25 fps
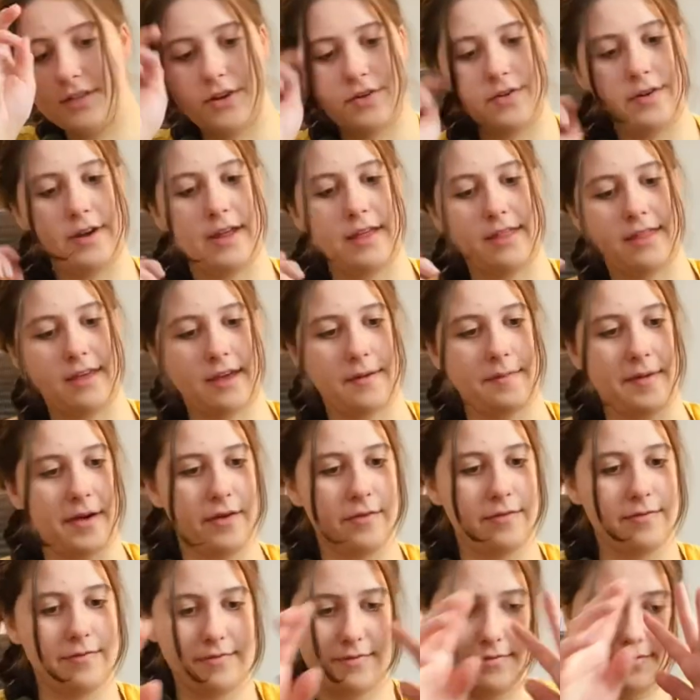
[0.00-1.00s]
know anything
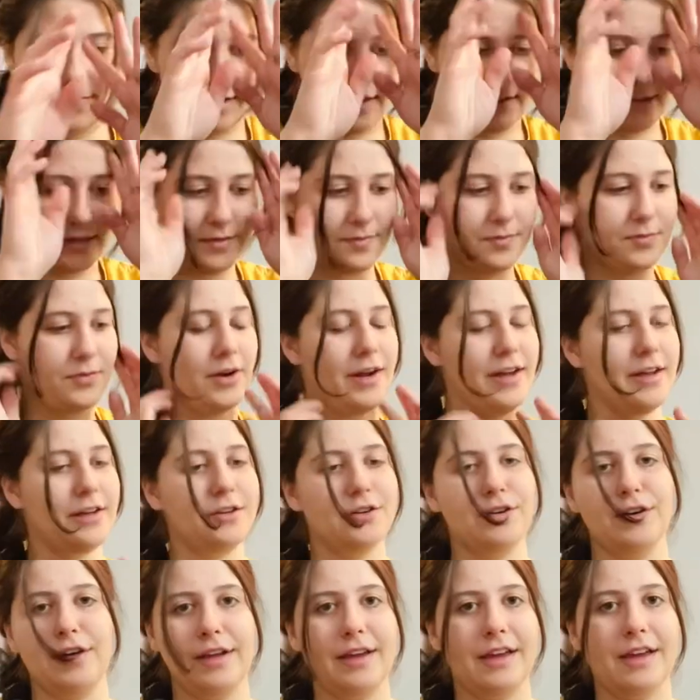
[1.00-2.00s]
about this brand
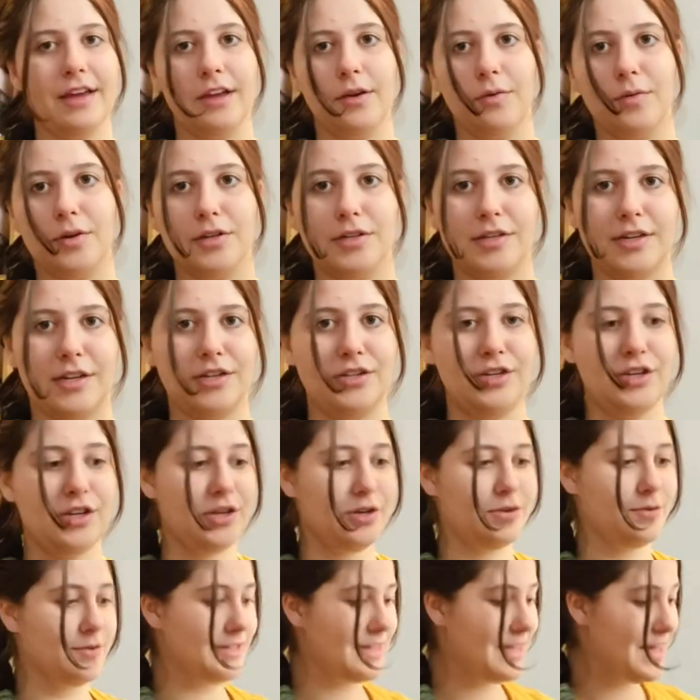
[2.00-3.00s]
or any keywords I should
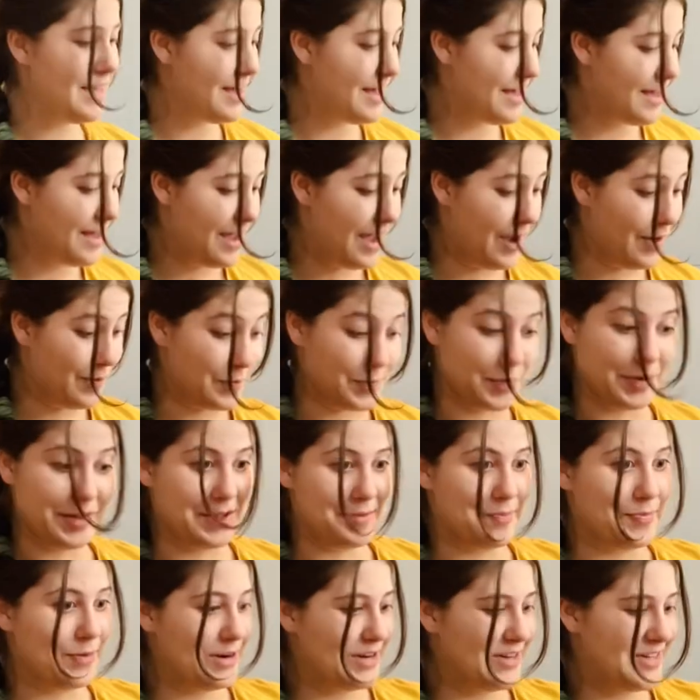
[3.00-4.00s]
use, I would really
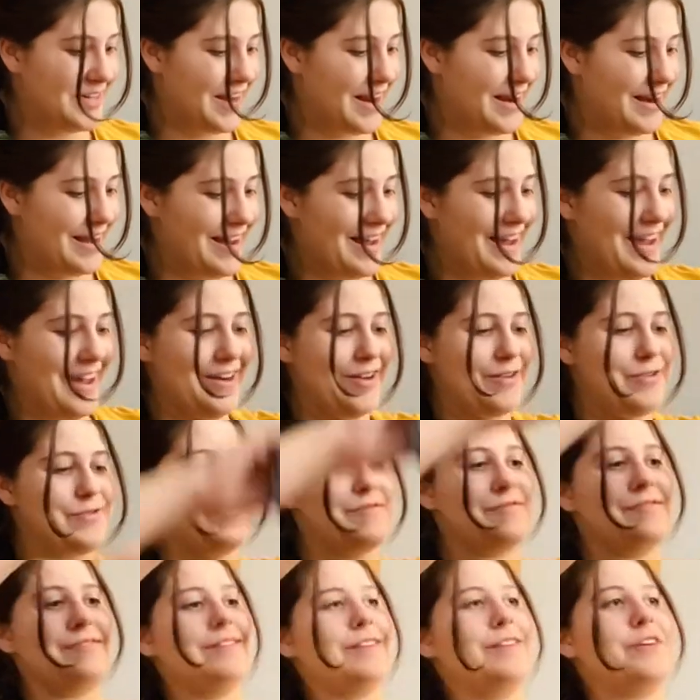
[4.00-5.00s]
appreciate it. I don't
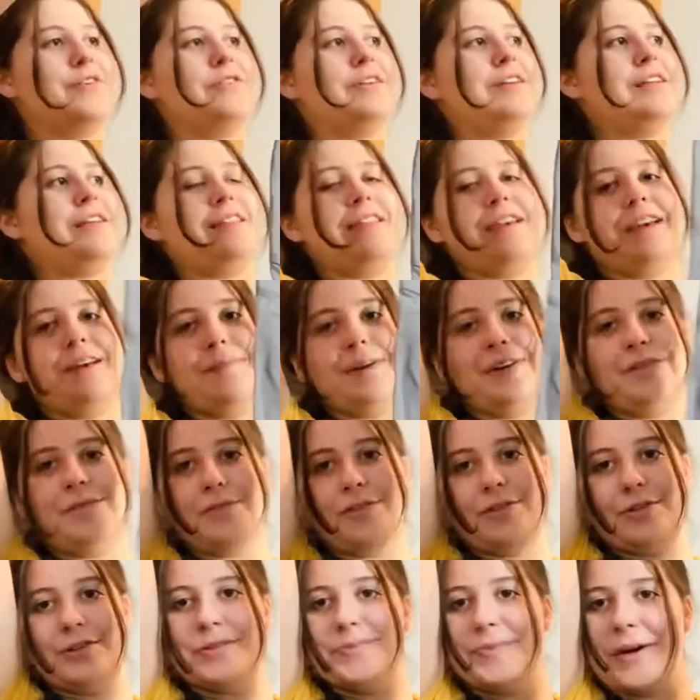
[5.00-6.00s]
know anything about
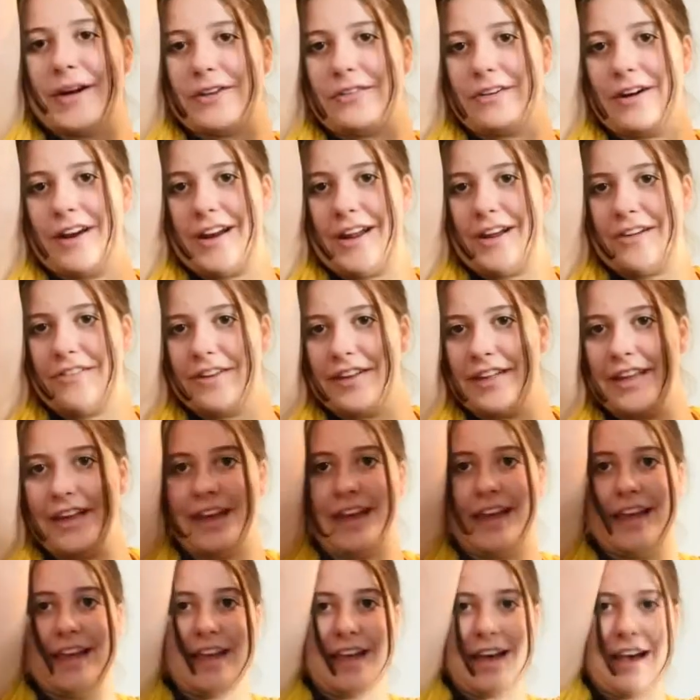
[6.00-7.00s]
horseback riding,
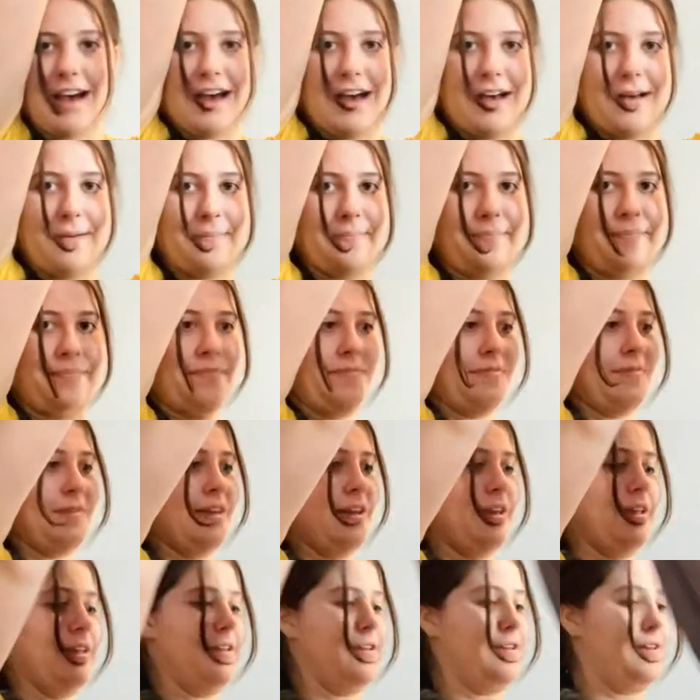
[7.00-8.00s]
really. Um,
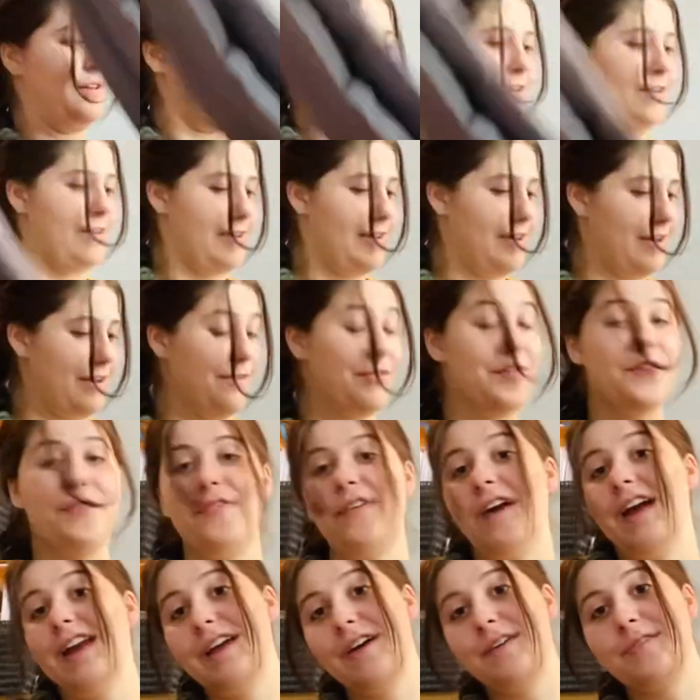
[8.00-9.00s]
and if you
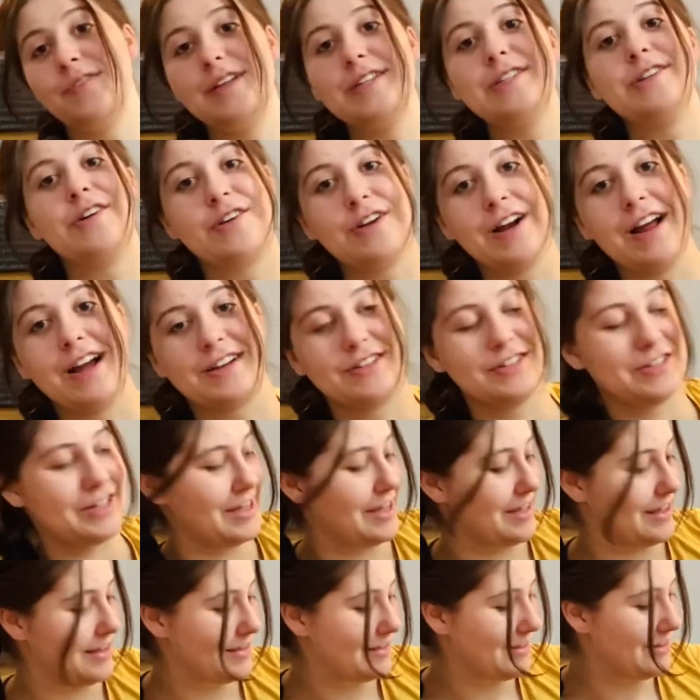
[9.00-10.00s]
find out these aren't
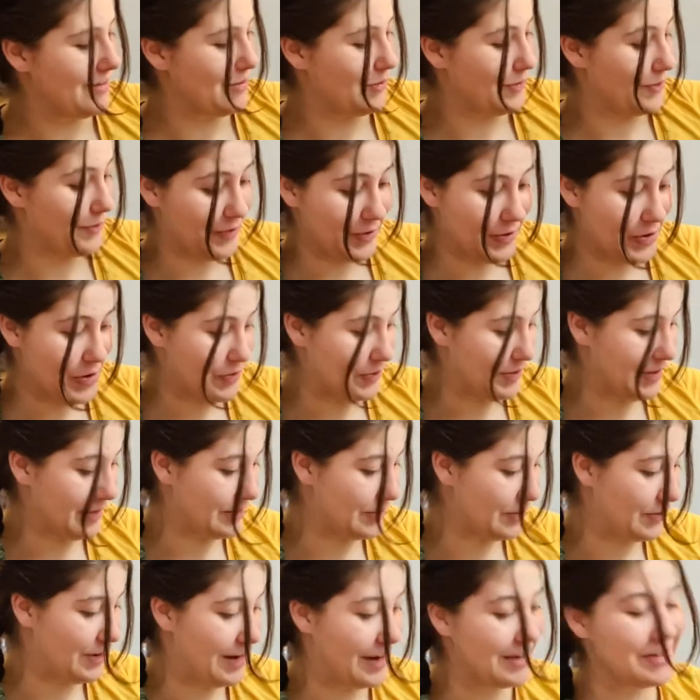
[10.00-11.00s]
actually, or if you know these
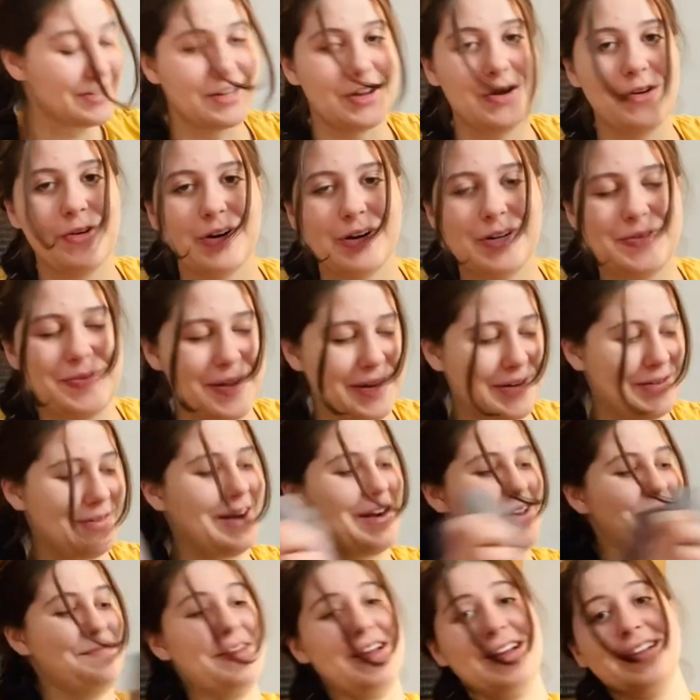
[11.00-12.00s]
aren't actually horseback
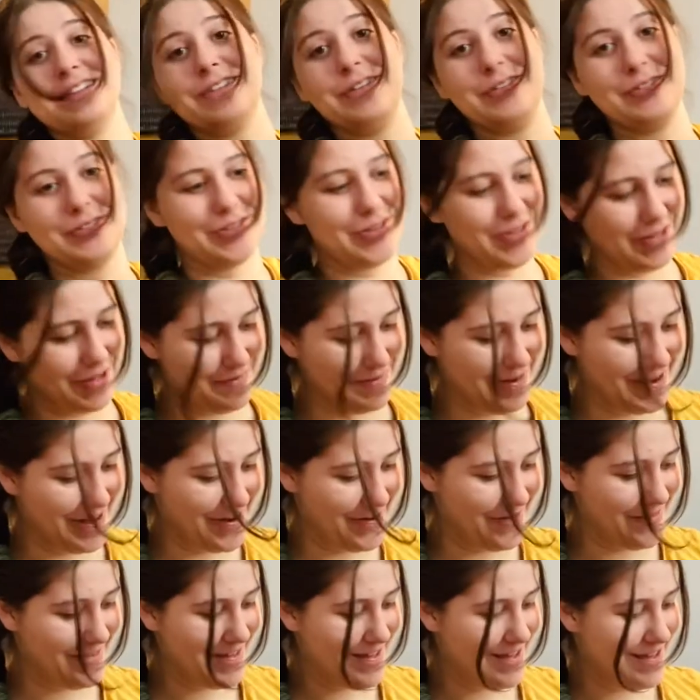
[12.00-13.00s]
riding pants, also let me
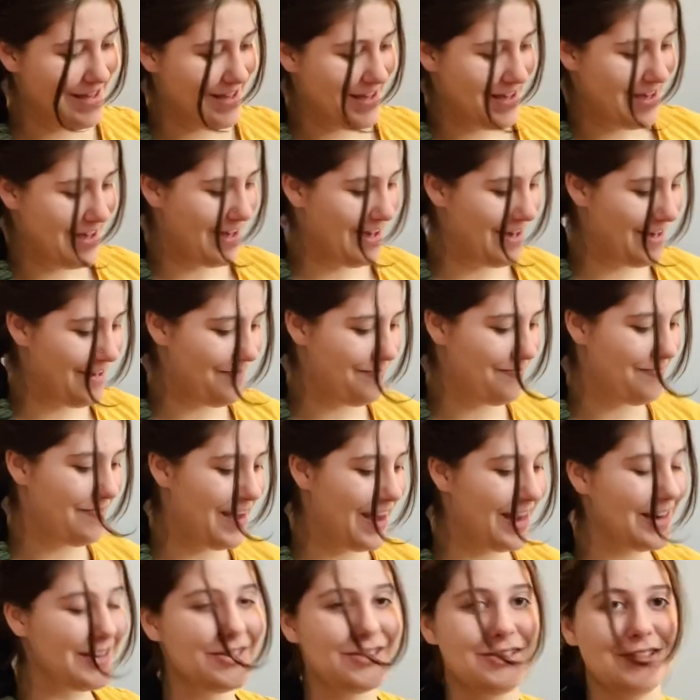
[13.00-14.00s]
know. Um,
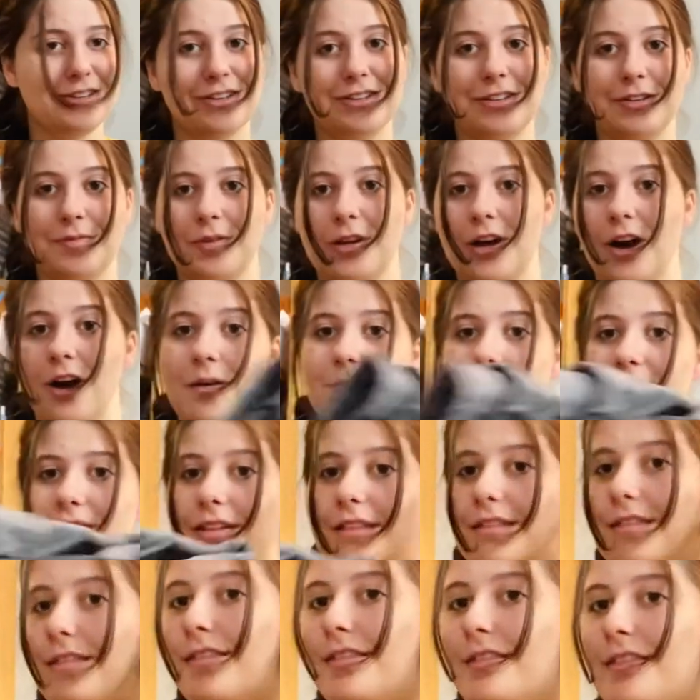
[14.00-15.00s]
I just looked up comps
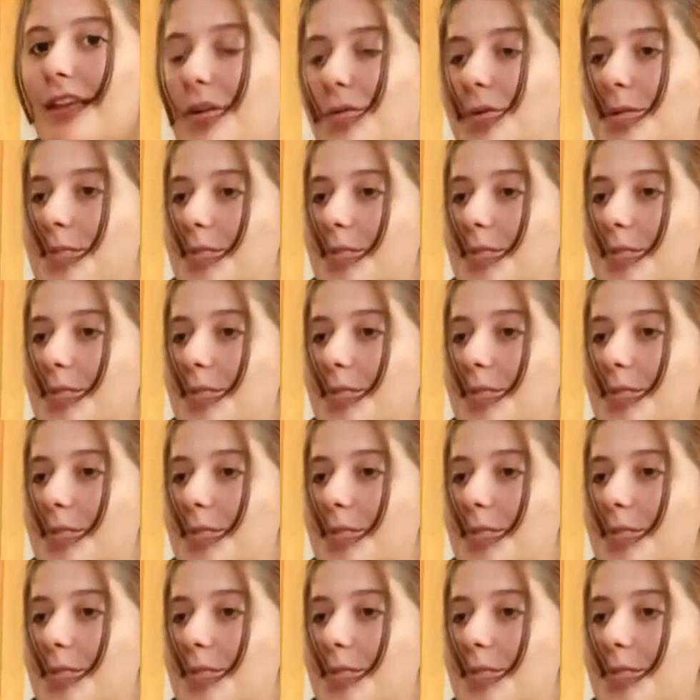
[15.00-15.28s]
and they were